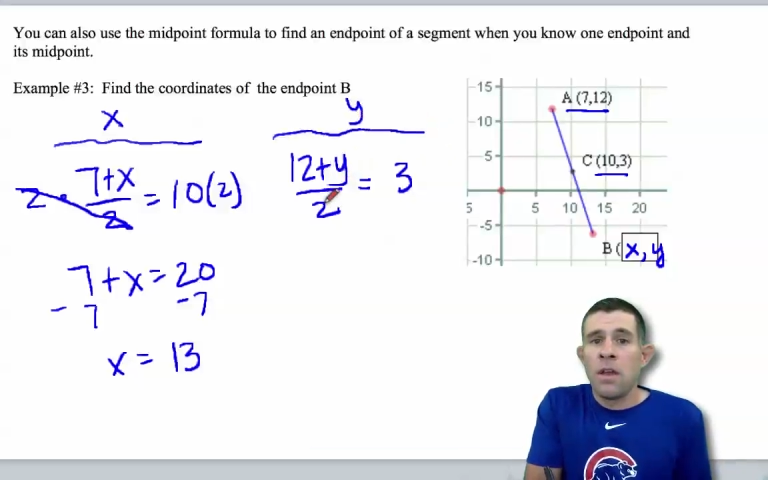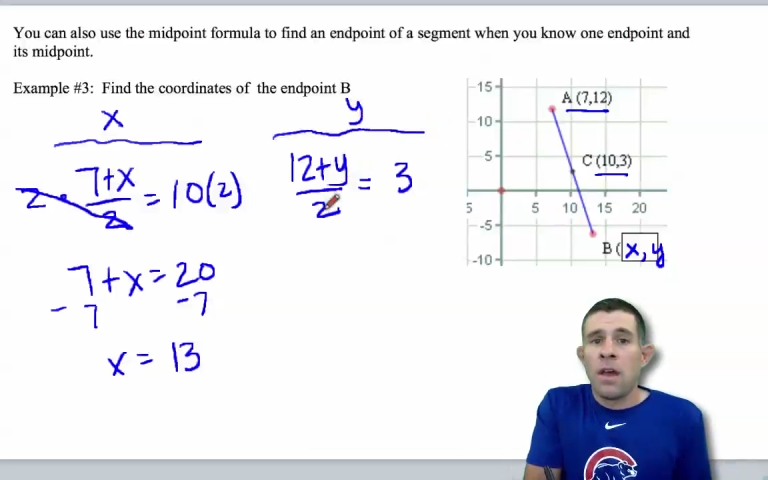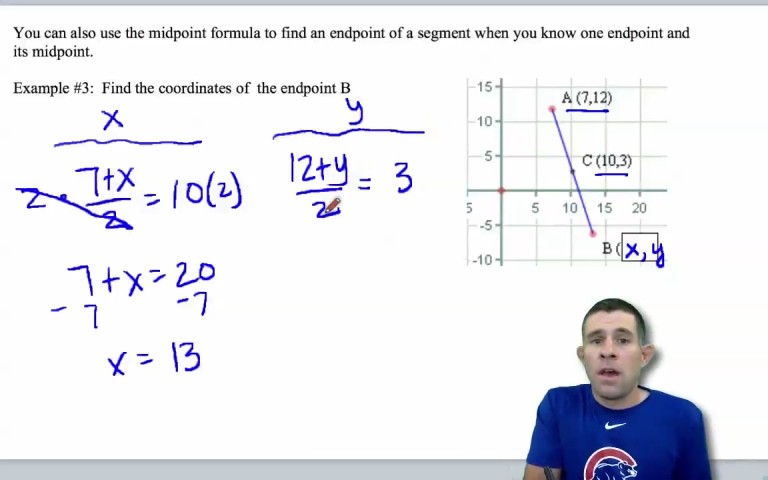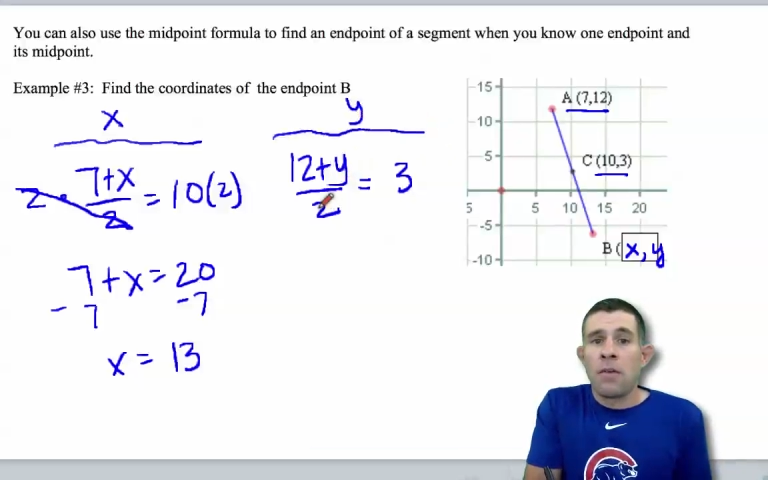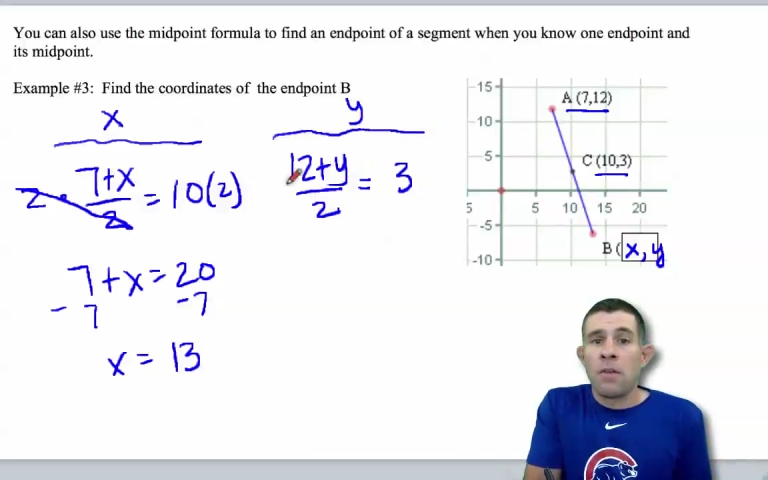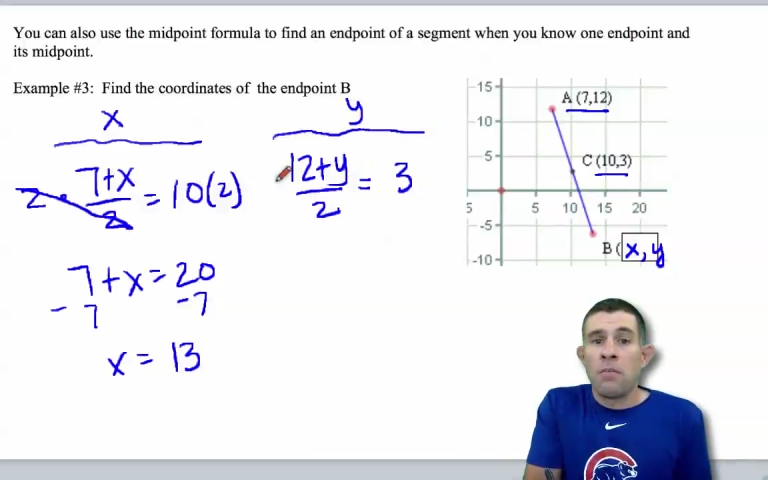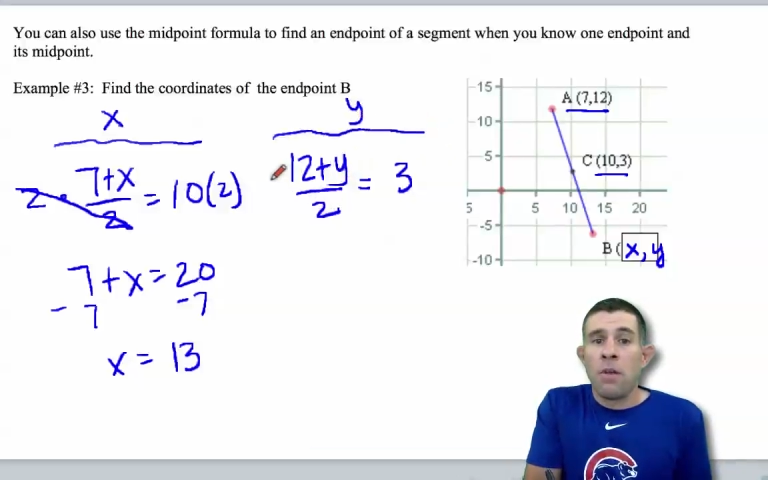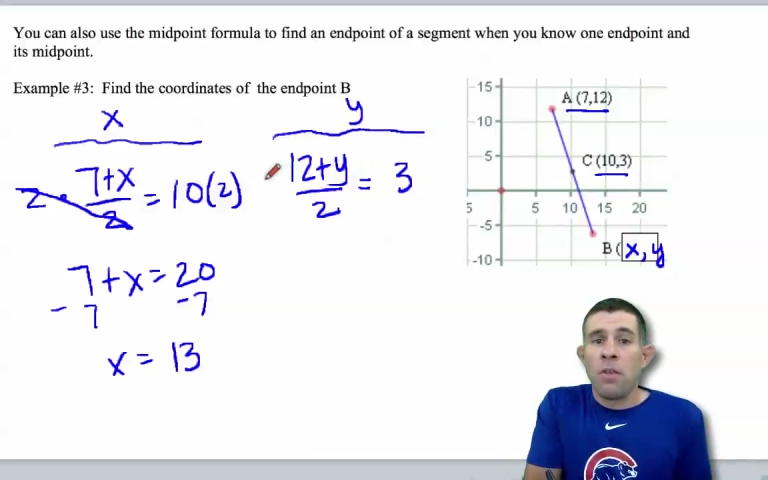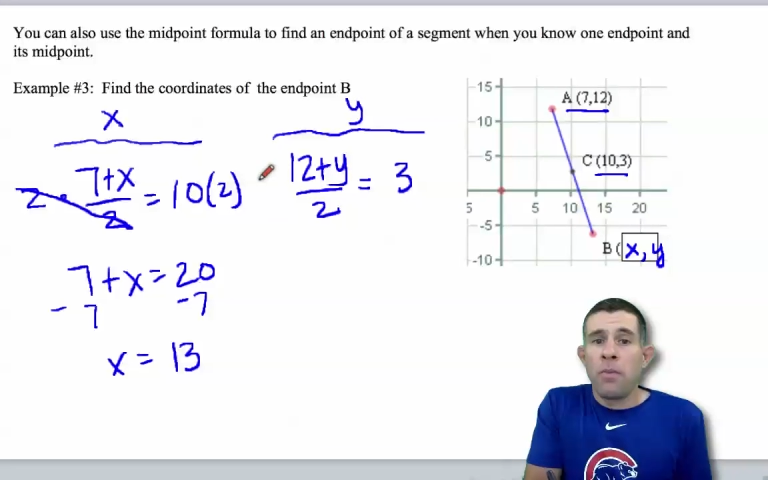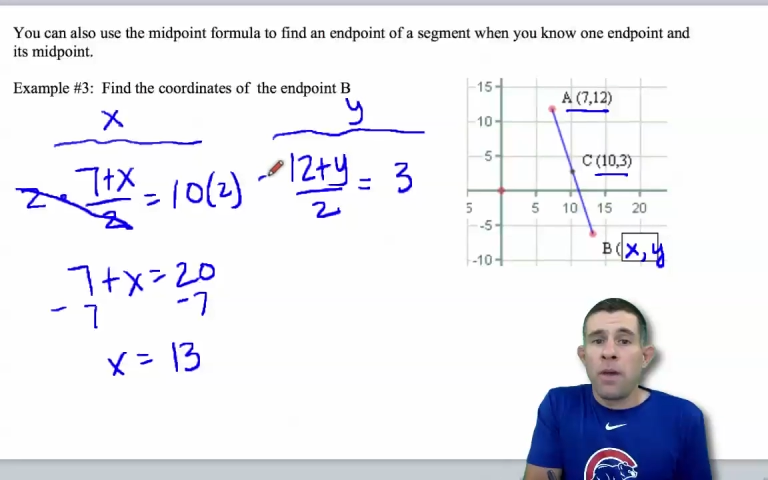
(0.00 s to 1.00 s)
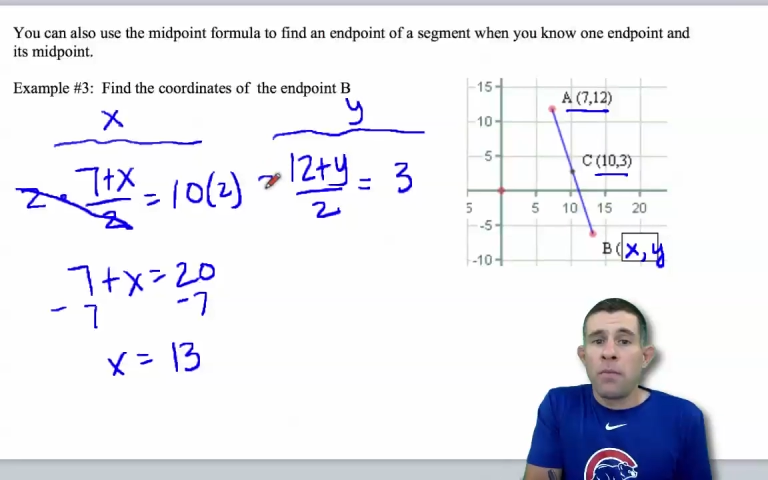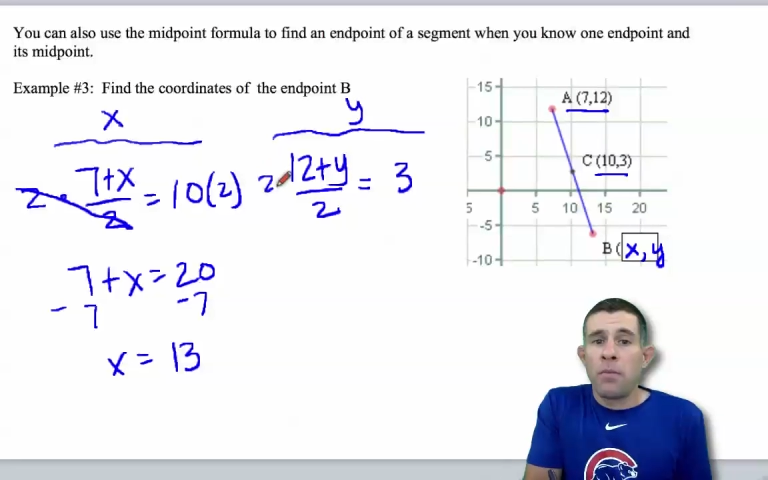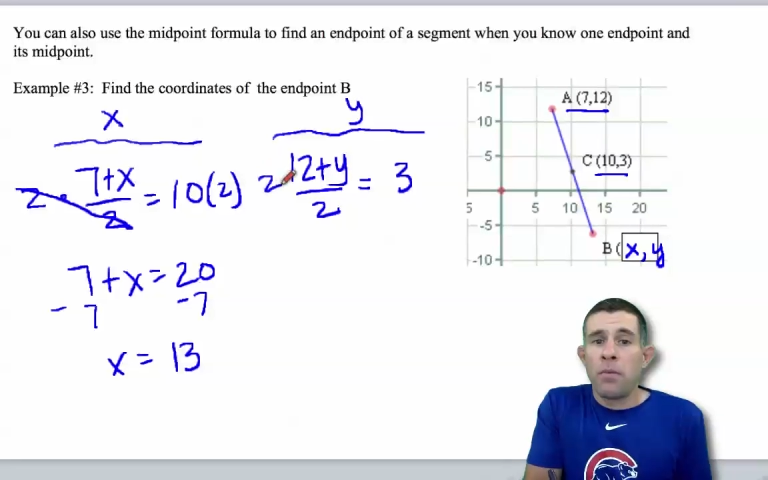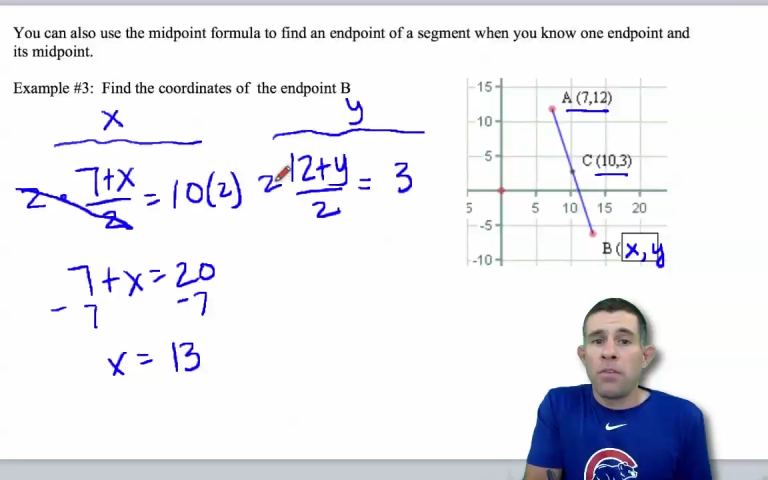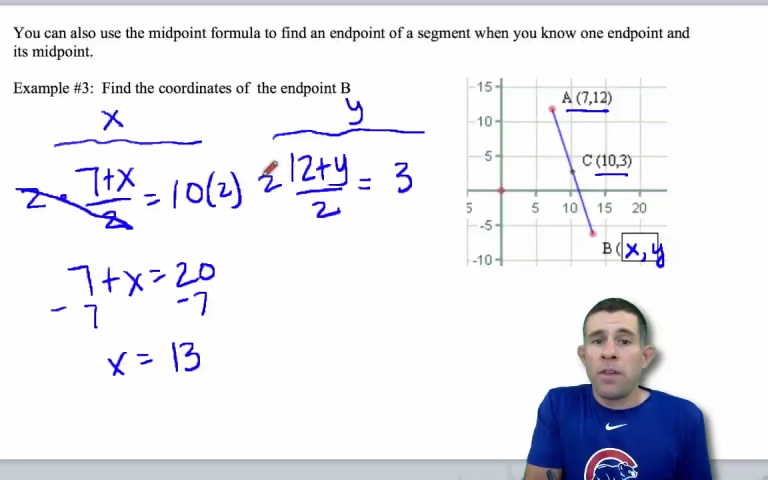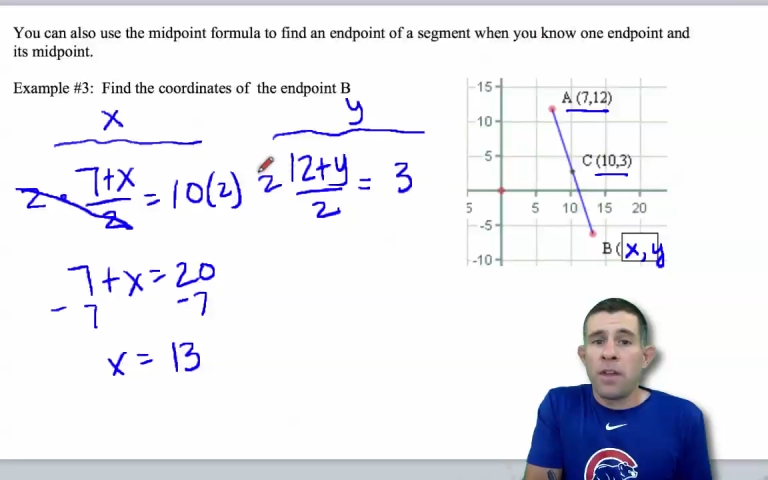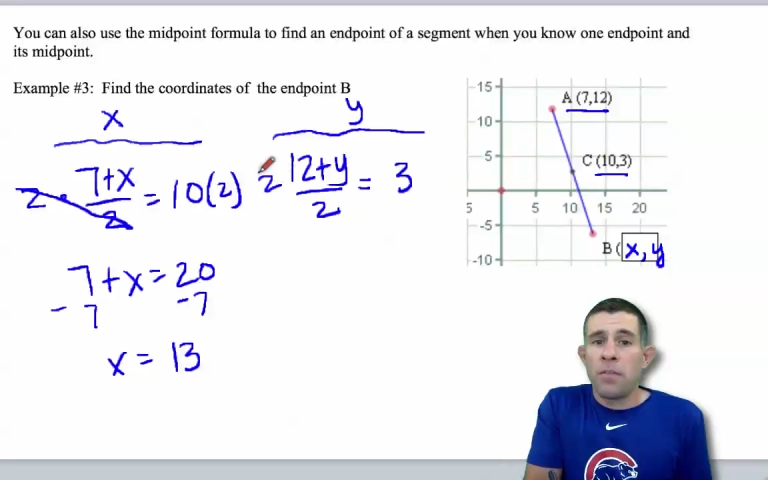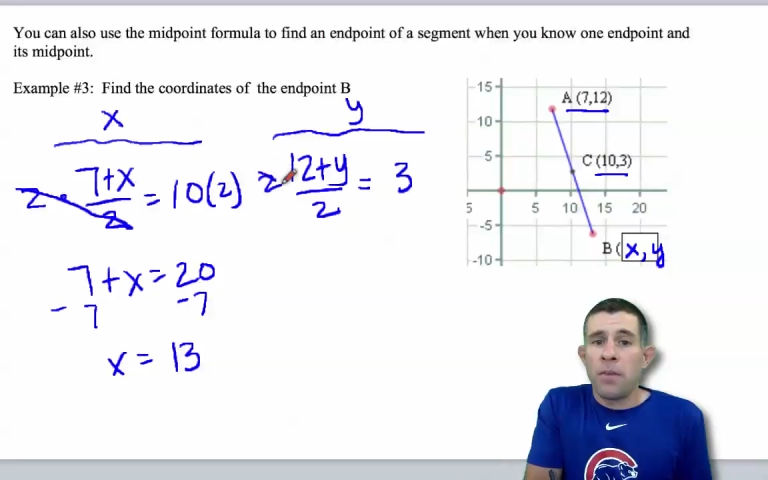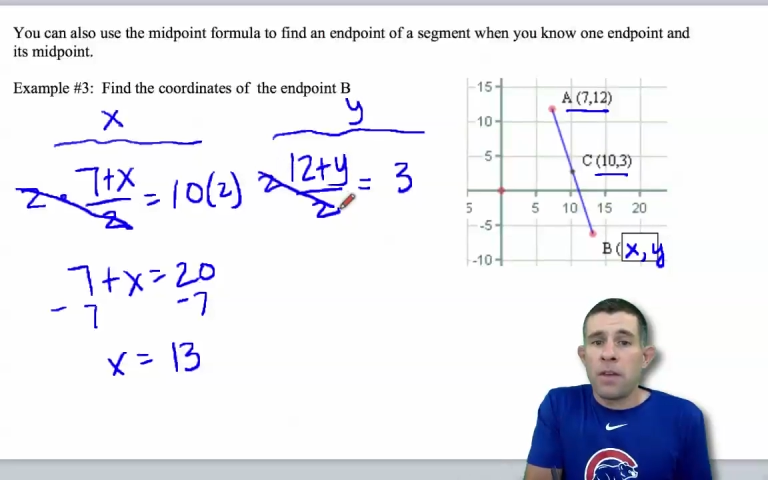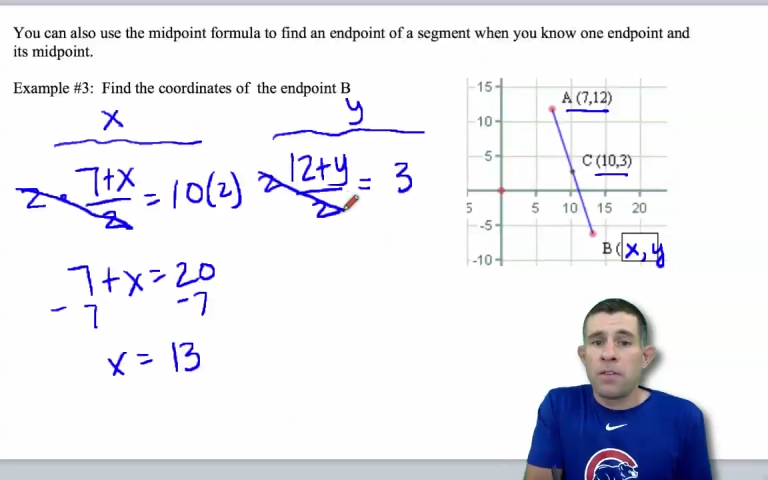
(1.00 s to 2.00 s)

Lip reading: I'm going to multiply both sides by